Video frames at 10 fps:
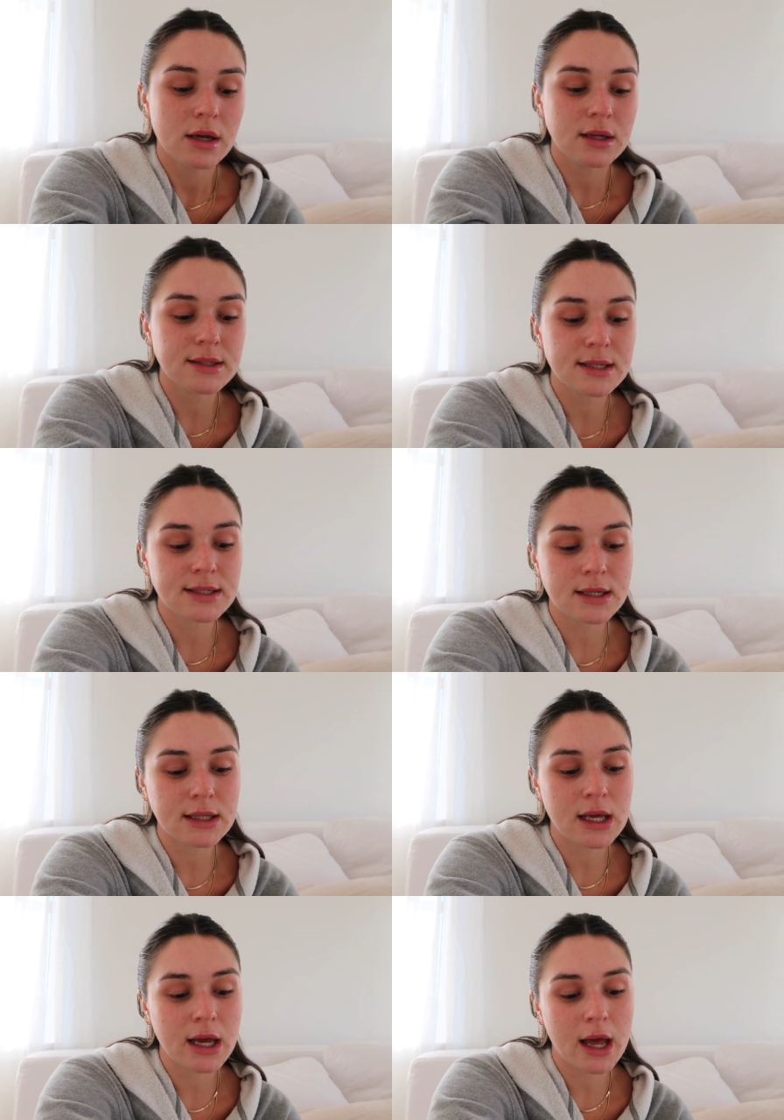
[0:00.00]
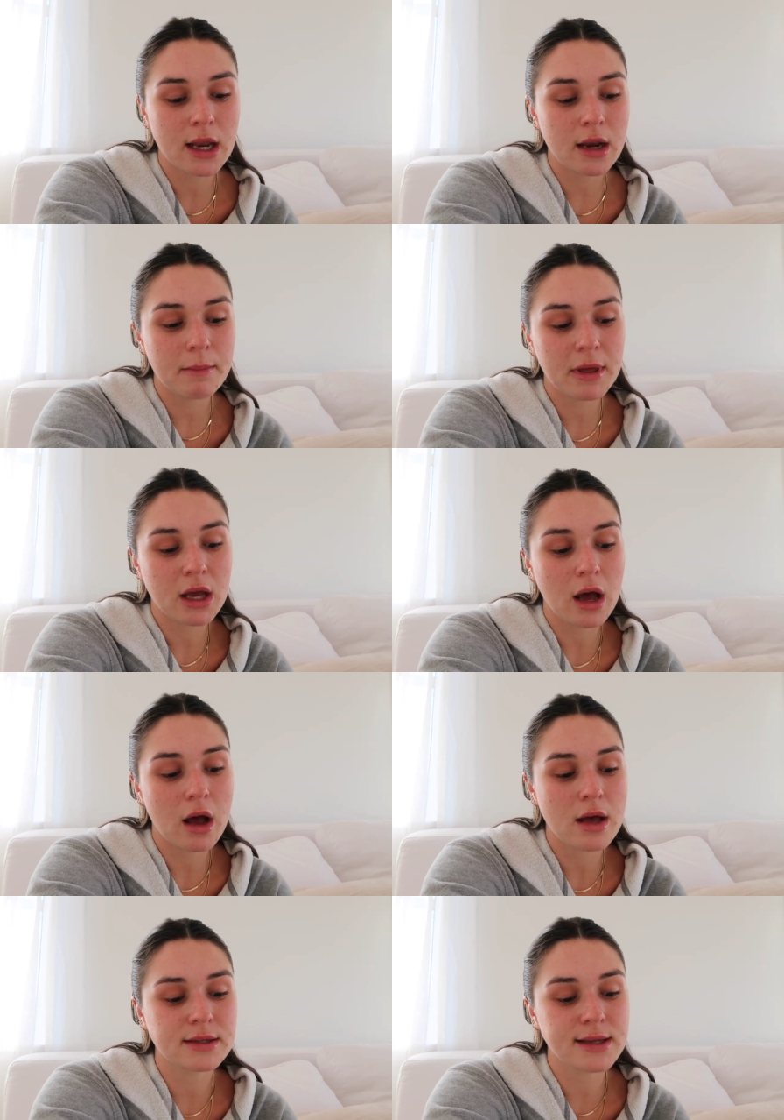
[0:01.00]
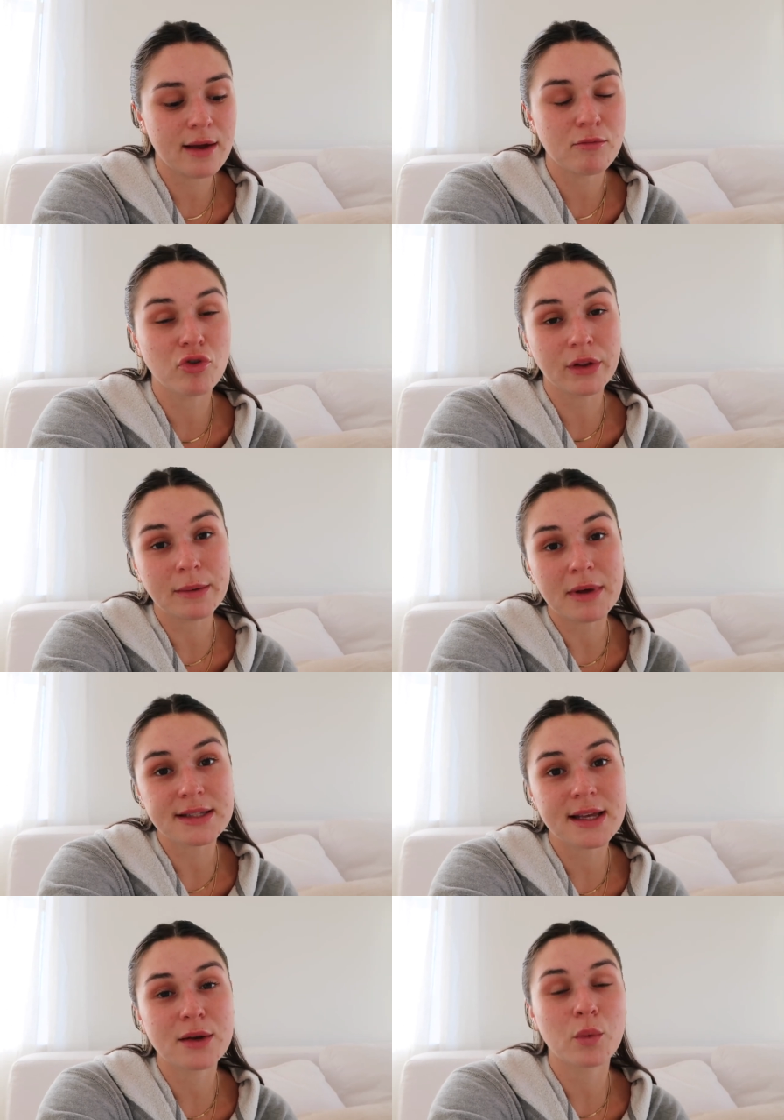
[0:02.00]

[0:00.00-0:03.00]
consistently again, because I really miss it.